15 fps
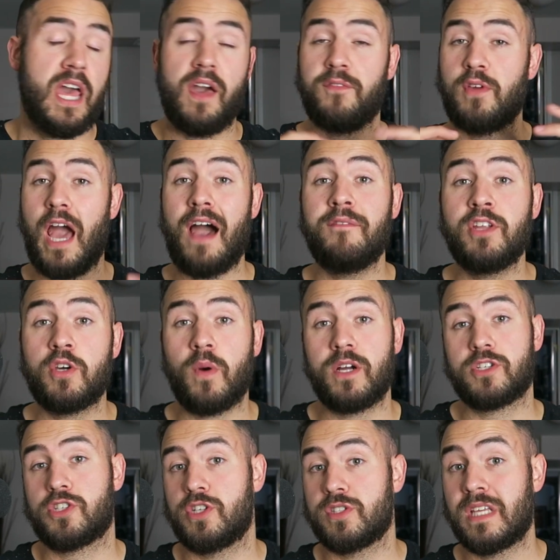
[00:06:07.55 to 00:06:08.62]
If you have any
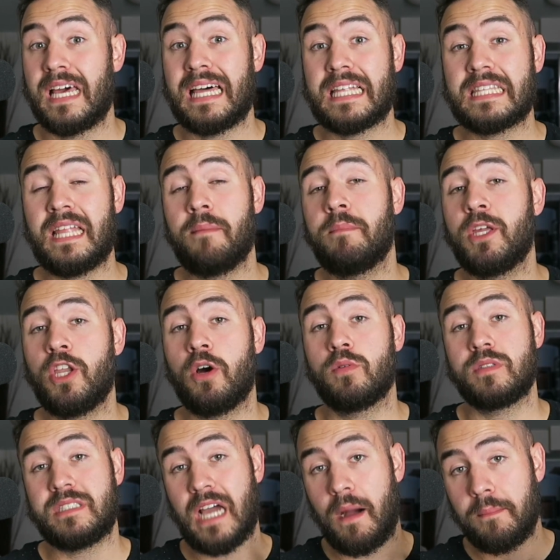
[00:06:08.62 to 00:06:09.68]
questions, let me know
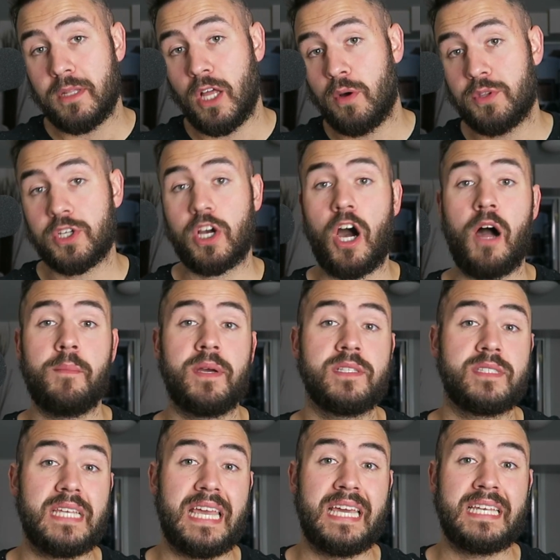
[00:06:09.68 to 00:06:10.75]
down below in the
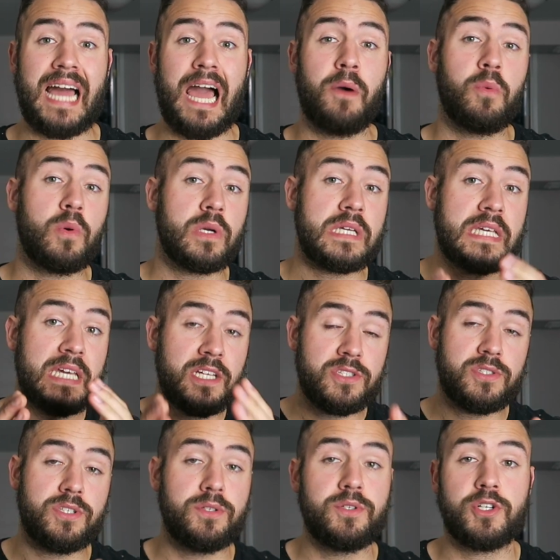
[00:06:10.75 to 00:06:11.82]
comments, and I will
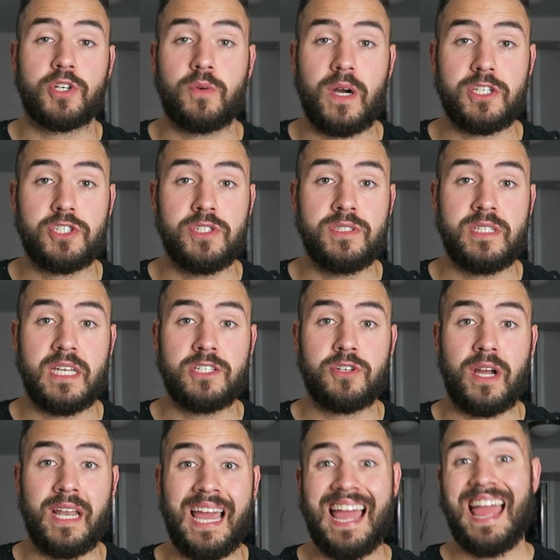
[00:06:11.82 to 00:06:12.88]
get to your questions and
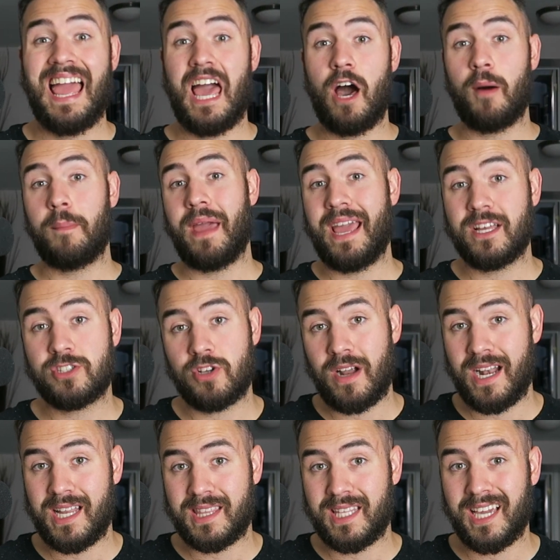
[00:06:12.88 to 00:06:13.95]
try to help answer
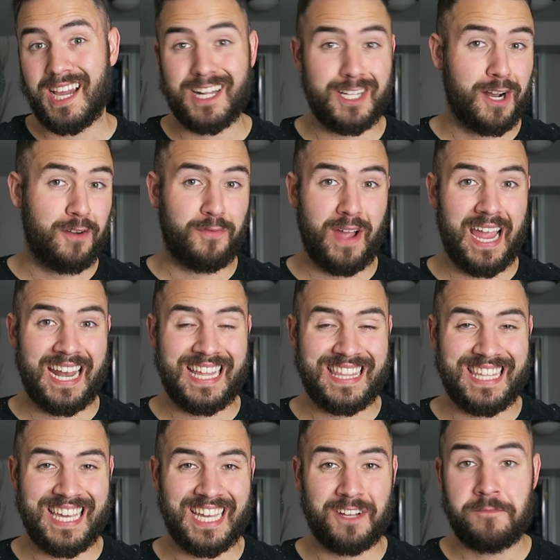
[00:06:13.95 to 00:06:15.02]
anything and clarify
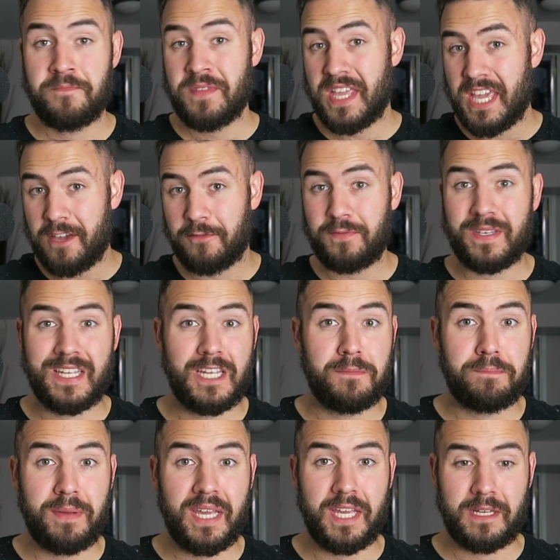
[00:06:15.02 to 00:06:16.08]
anything if
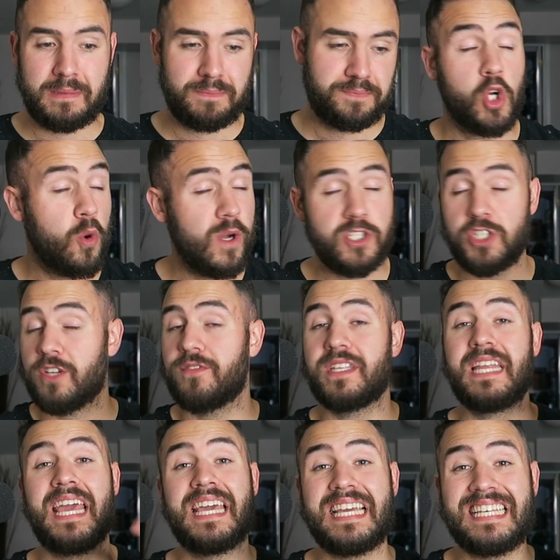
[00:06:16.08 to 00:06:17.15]
need be. The question of
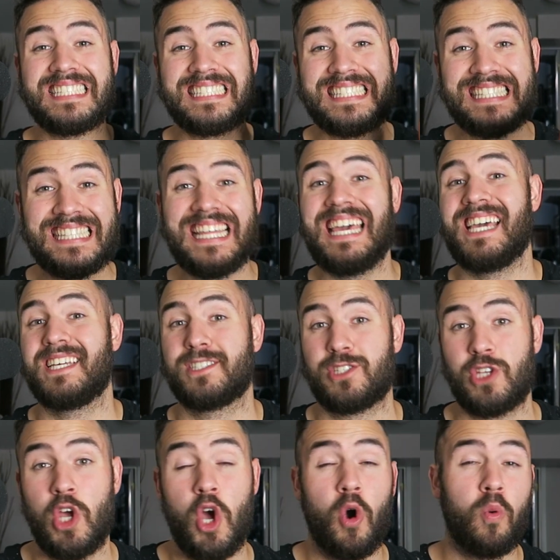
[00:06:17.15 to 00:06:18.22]
the day is
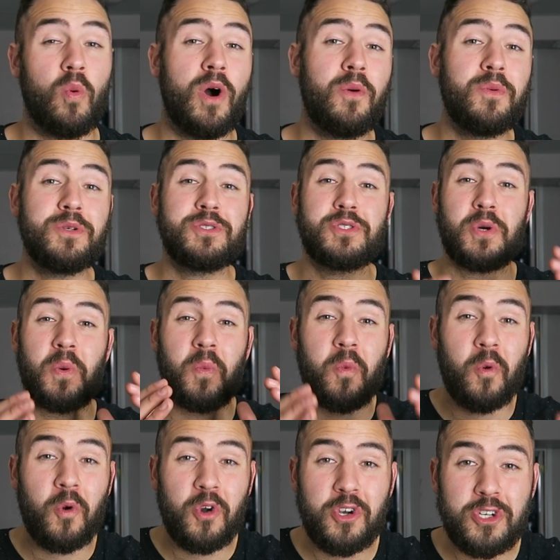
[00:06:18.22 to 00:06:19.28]
this: what was the
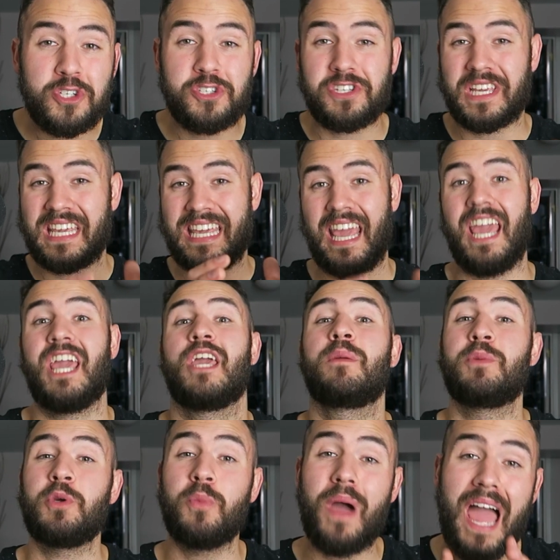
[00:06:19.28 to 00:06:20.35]
worst
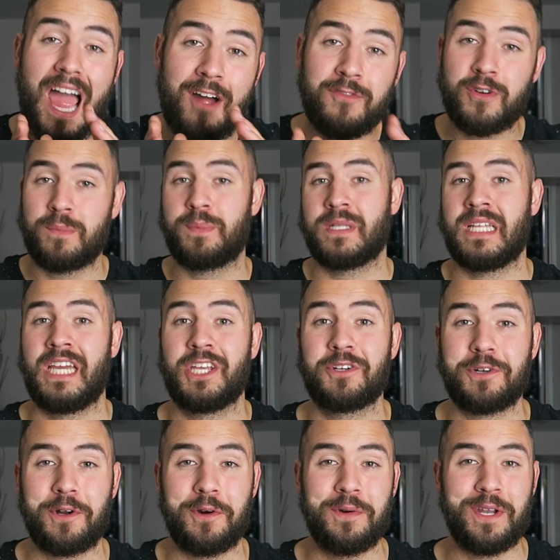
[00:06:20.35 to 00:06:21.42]
game you ever played
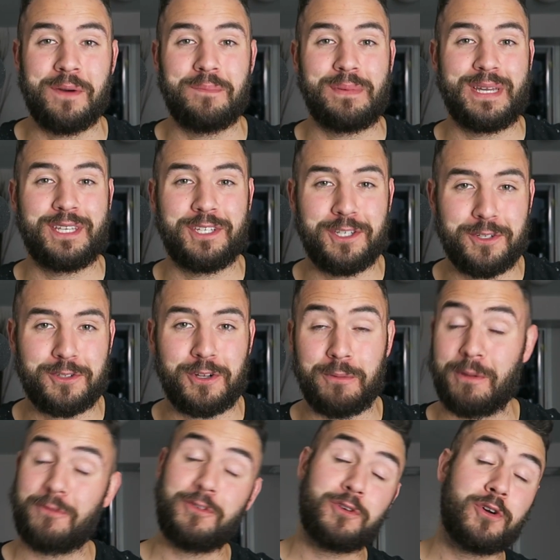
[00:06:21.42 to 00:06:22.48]
growing up in youth group?
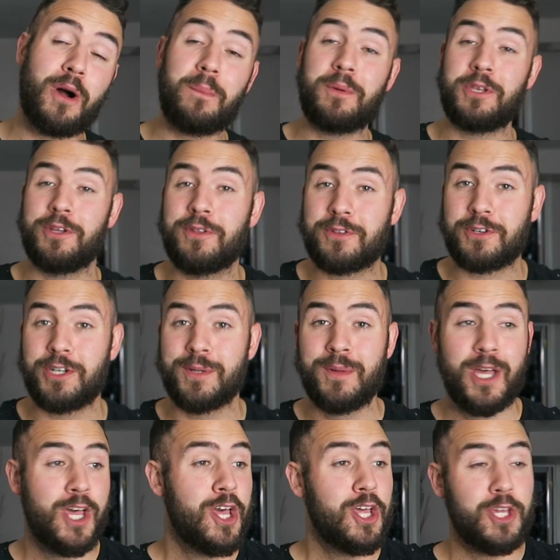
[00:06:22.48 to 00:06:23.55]
If you grew up in youth group,
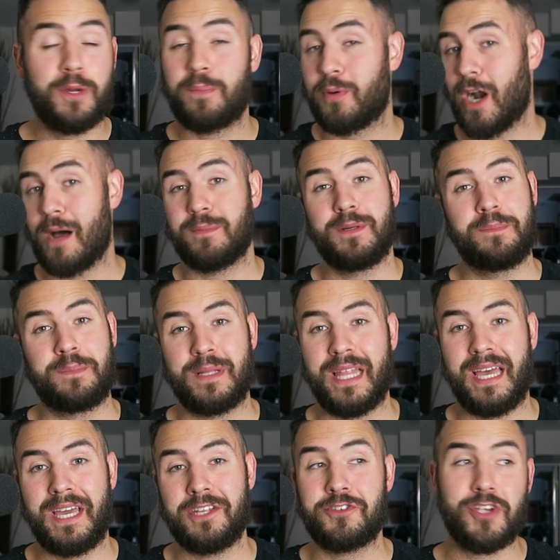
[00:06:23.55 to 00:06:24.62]
you probably
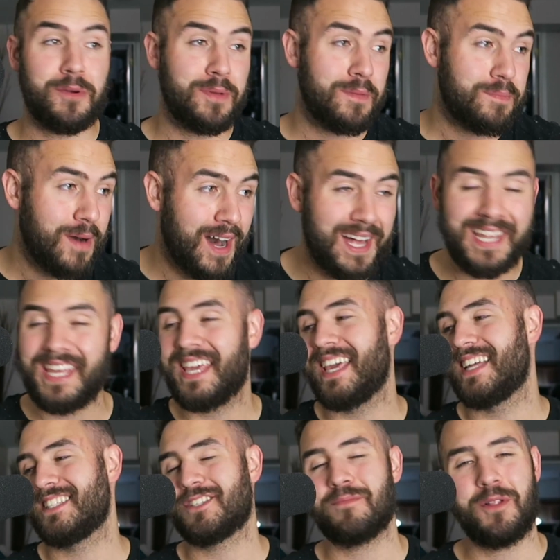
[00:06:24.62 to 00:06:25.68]
played Chubby Bunny
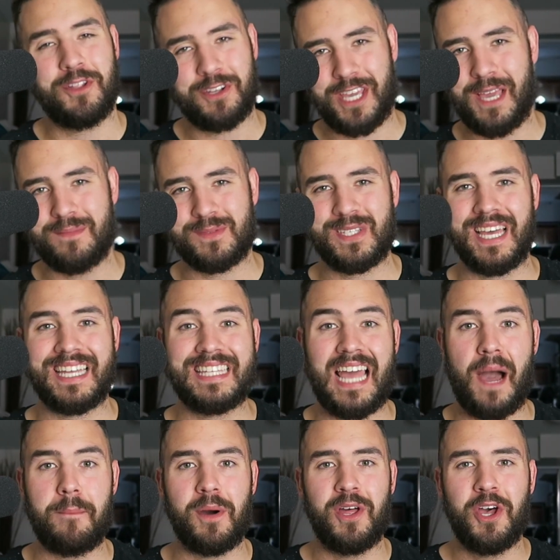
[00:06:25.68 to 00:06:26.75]
and some other games like
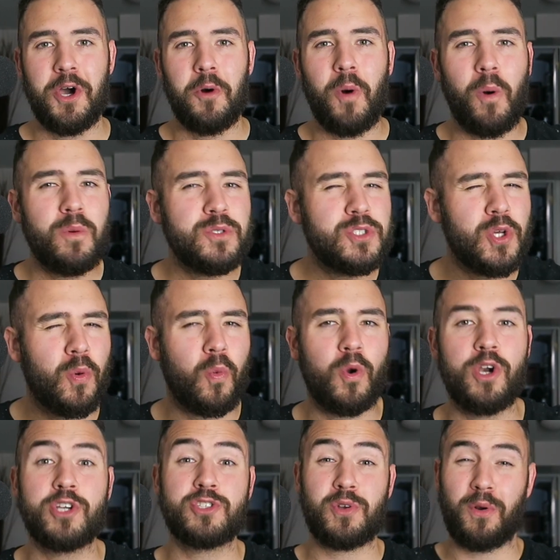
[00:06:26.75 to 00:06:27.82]
that, but what was the
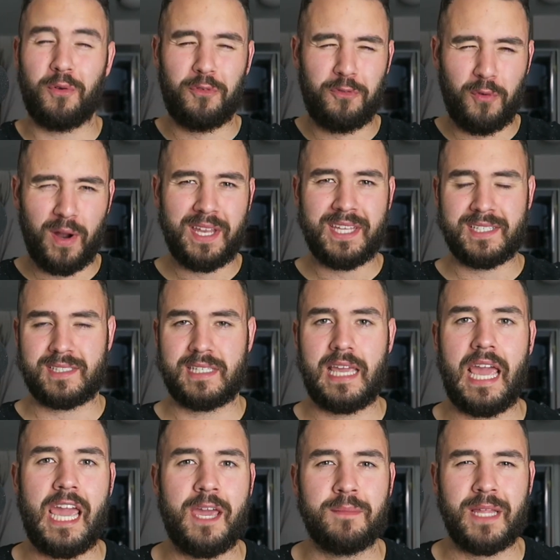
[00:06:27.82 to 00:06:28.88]
worst or funniest
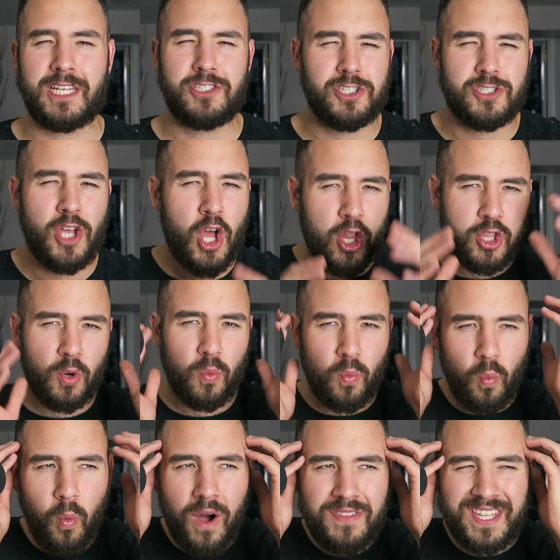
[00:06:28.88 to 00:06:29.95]
game? Like, just the
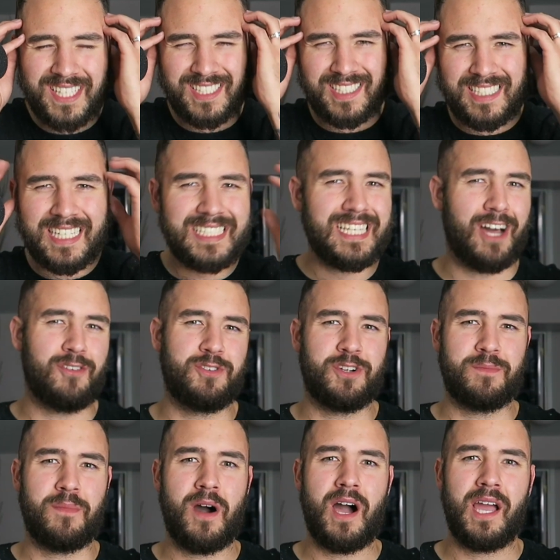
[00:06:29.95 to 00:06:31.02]
one that sticks out in your
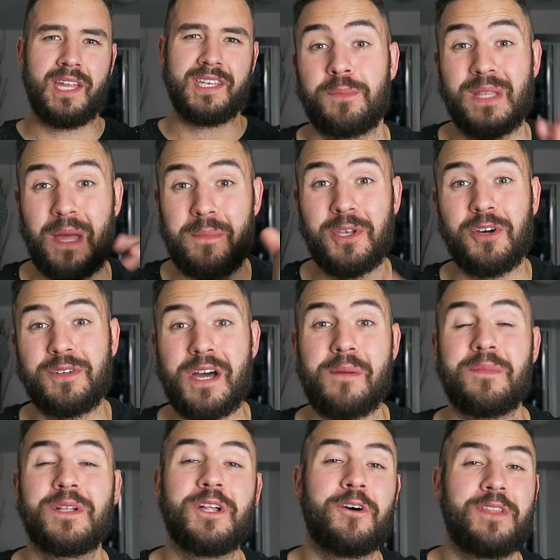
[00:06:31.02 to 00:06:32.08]
mind. Let me know down
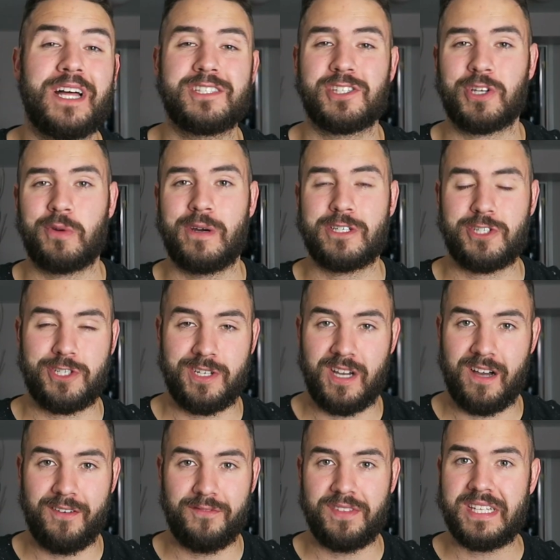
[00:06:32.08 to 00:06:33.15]
below. That's the question
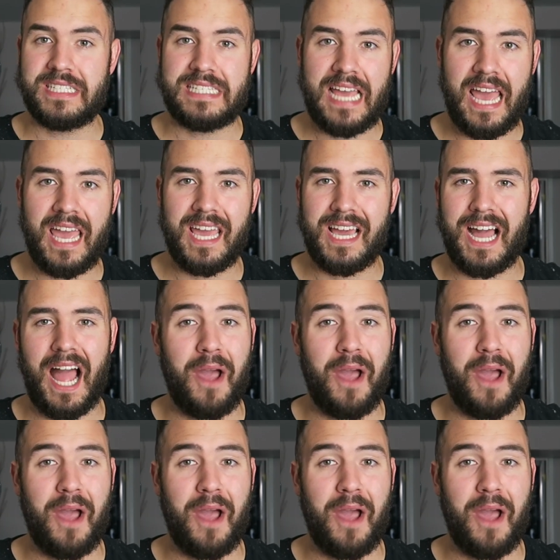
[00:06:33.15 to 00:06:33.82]
of the day.